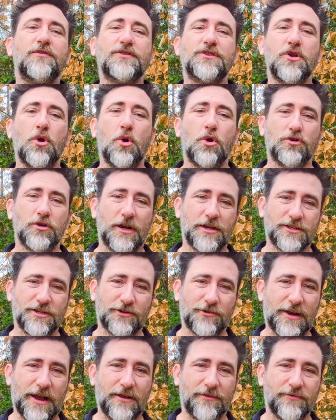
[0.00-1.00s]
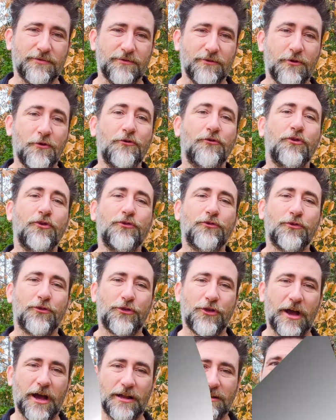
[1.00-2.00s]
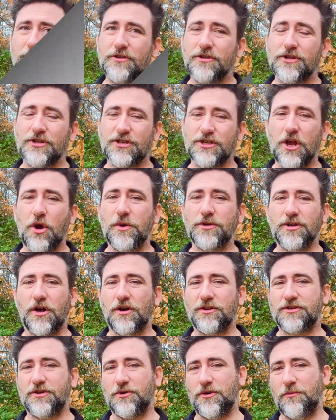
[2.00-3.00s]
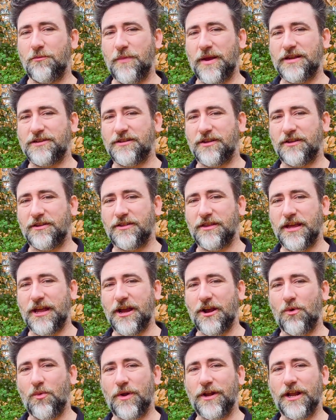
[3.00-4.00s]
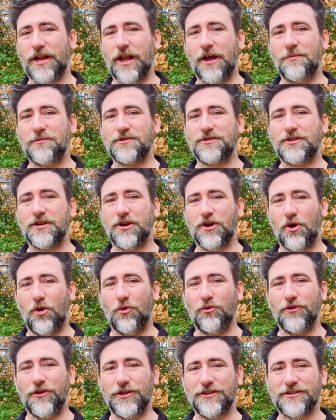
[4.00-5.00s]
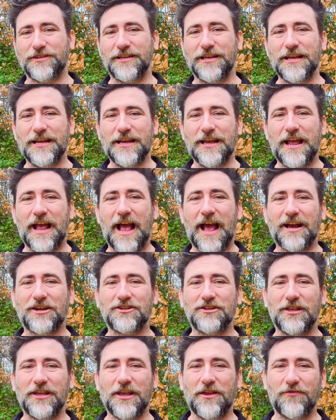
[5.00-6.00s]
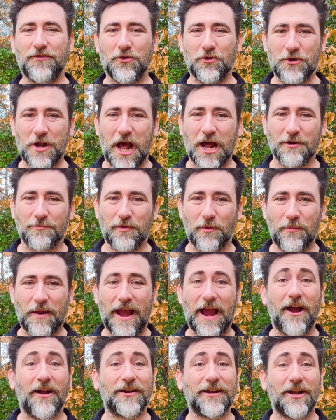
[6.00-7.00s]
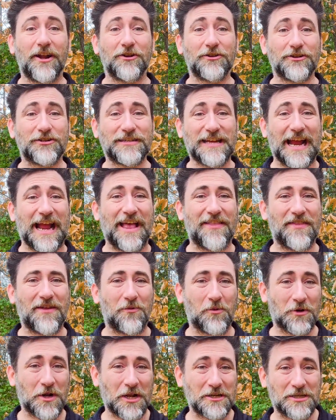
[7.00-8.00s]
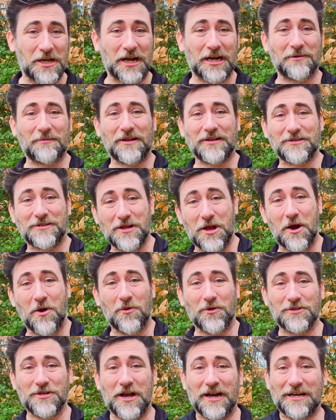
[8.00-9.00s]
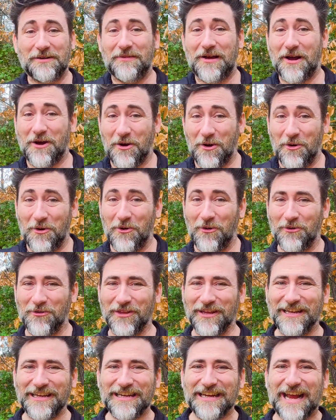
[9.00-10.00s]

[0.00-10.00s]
of snow across the ground. Food for thought. Snow is also an amazing thing when it comes to coldness. Actually, if you're not prepared and understand that we're not talking about snow, we're talking about cold,